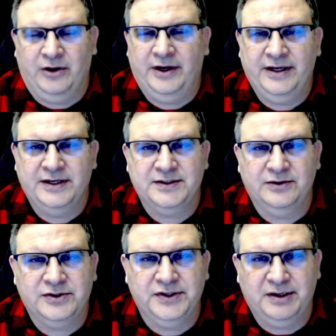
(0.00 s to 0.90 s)
I guess it
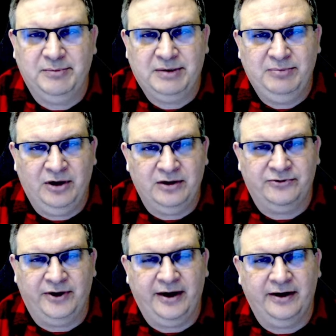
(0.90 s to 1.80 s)
looks like a big ball of
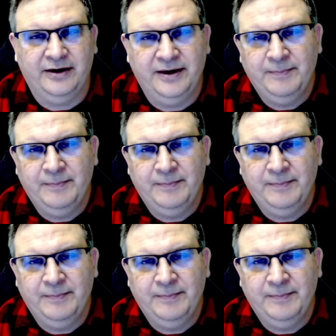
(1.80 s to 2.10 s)
fire.